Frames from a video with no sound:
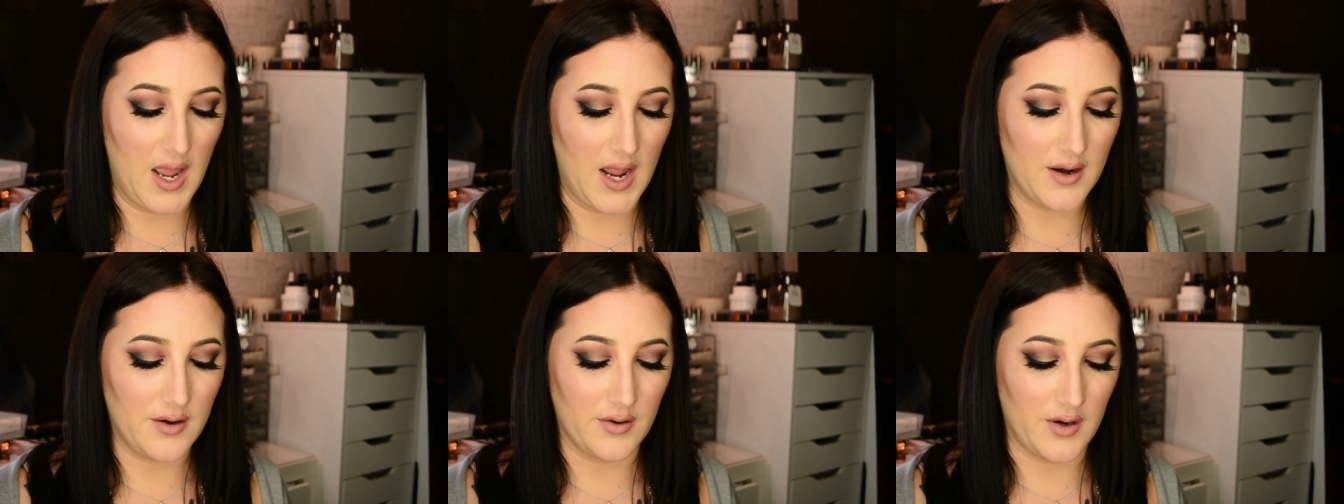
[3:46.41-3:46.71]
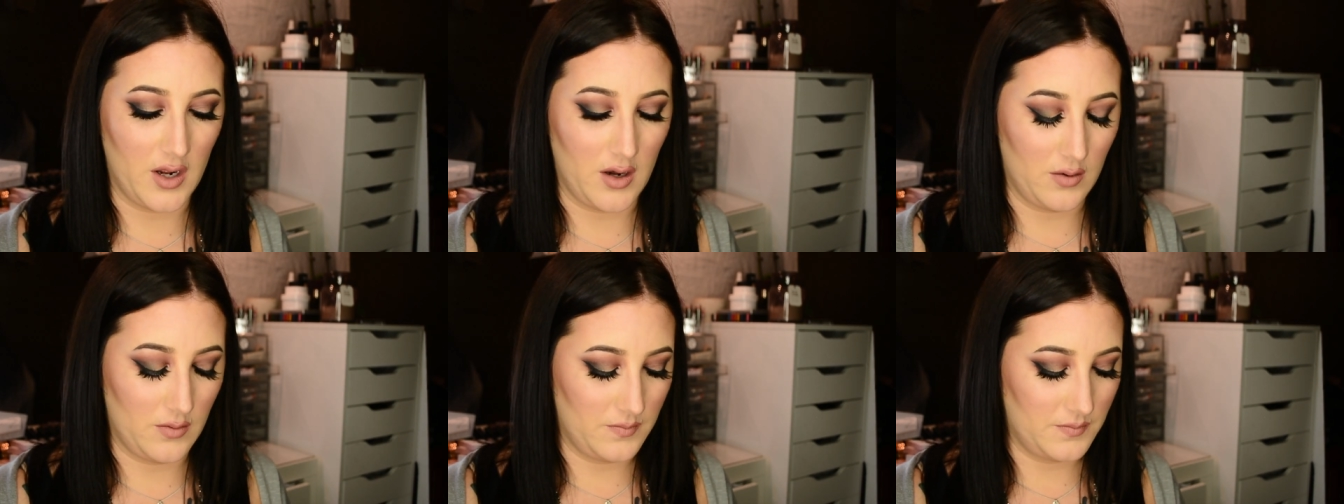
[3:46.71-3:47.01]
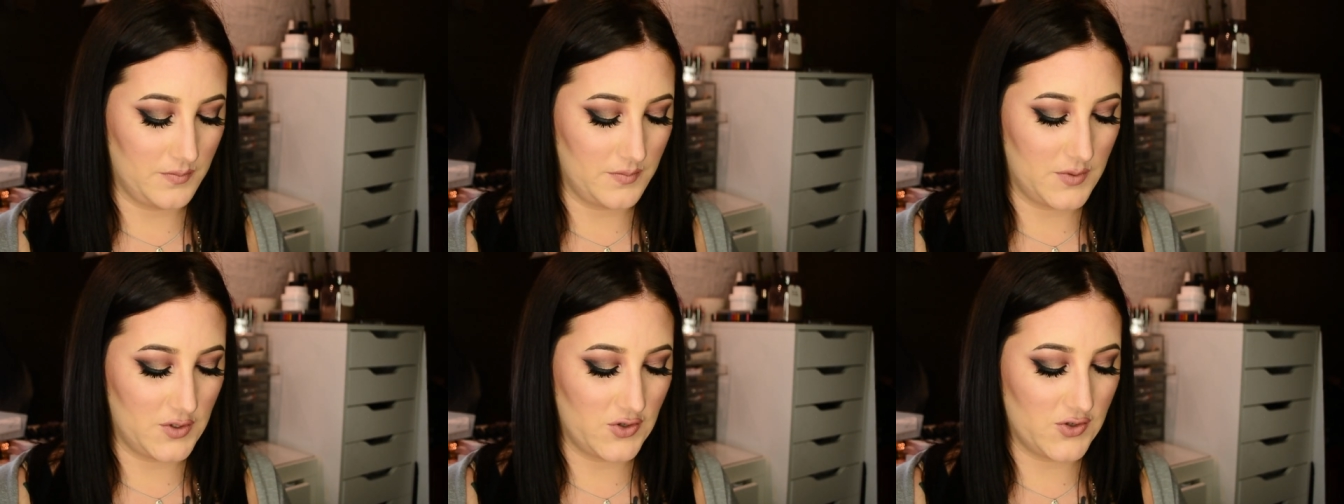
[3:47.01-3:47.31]
I don't know.
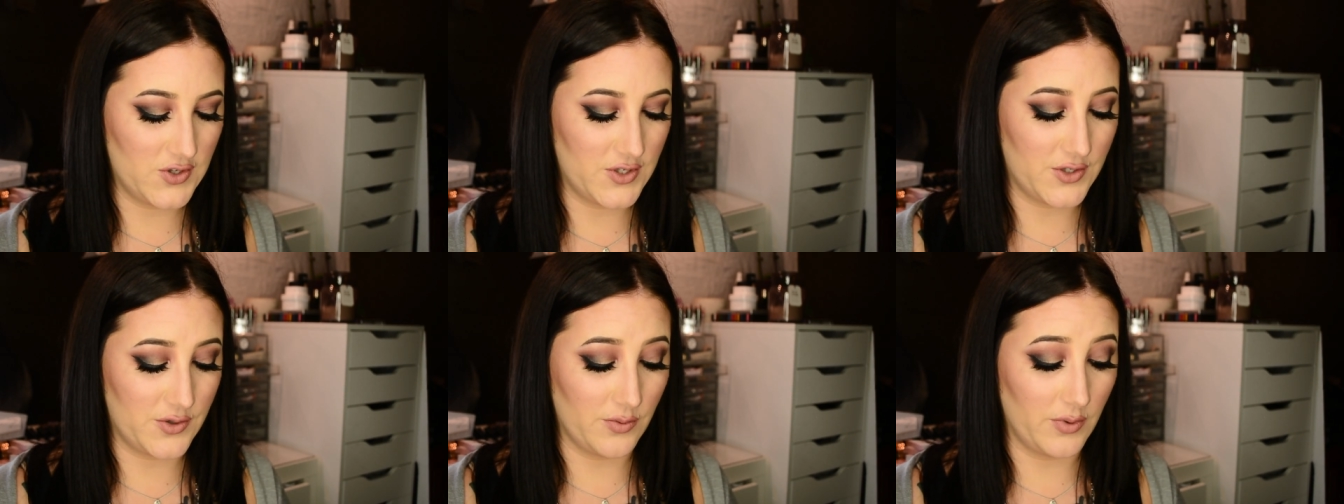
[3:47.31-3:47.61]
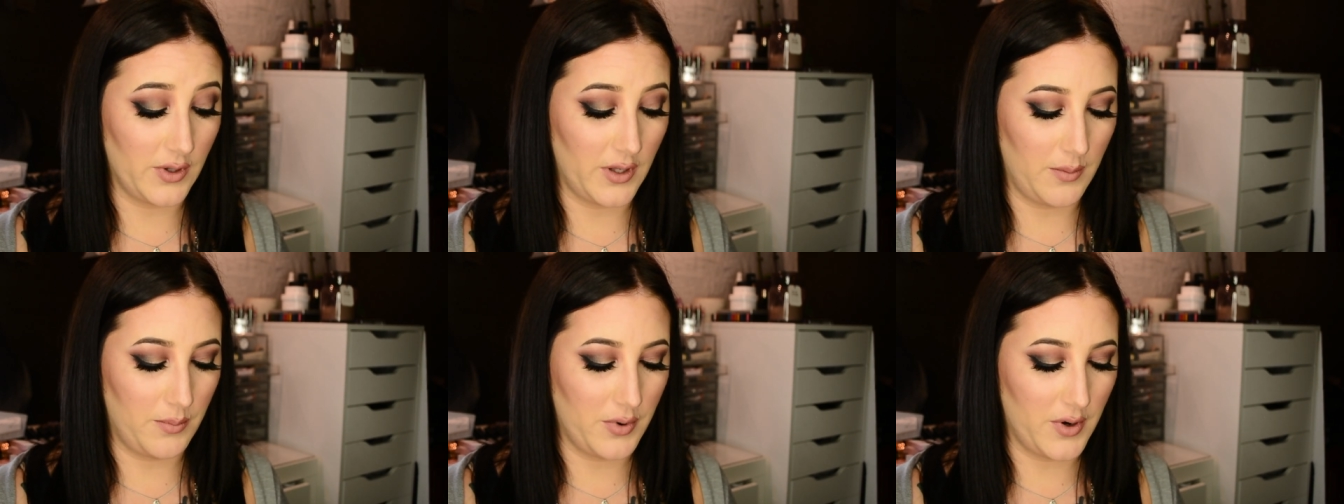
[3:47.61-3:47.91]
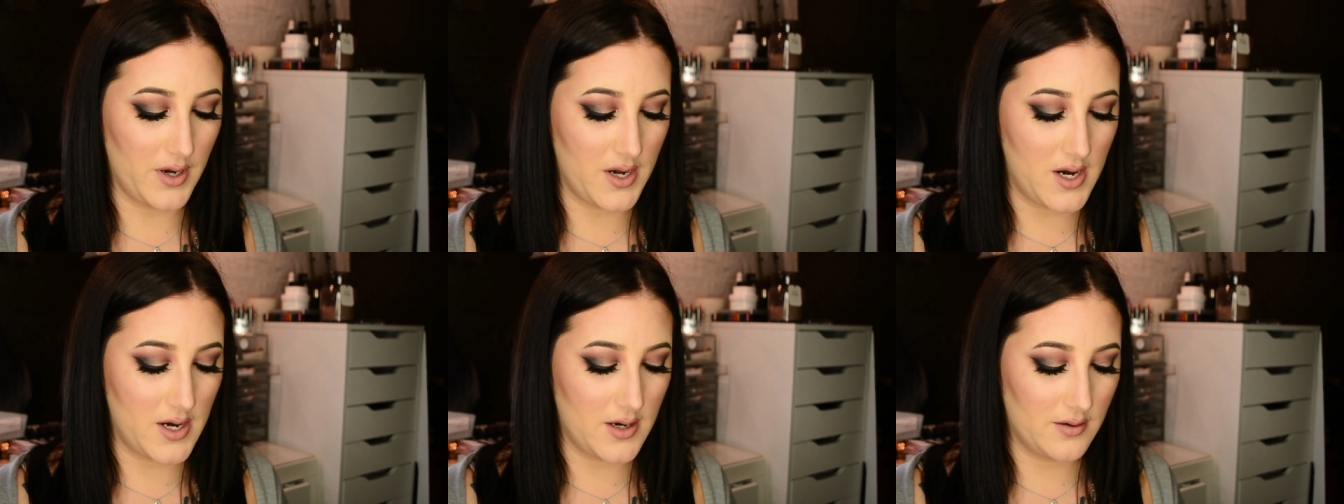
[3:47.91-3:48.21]
It's just really
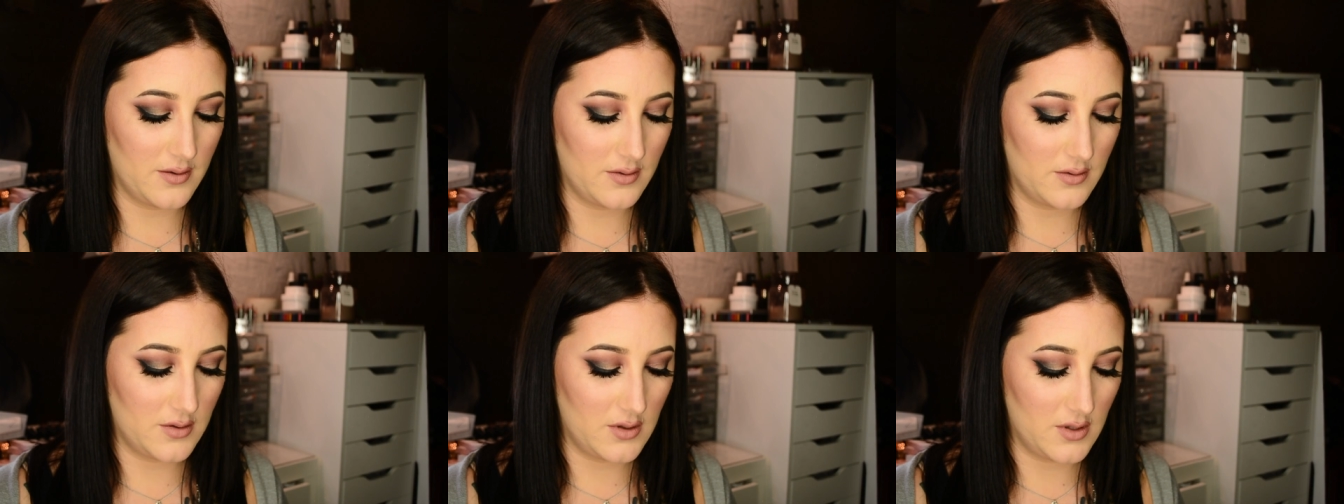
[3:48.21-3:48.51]
pretty.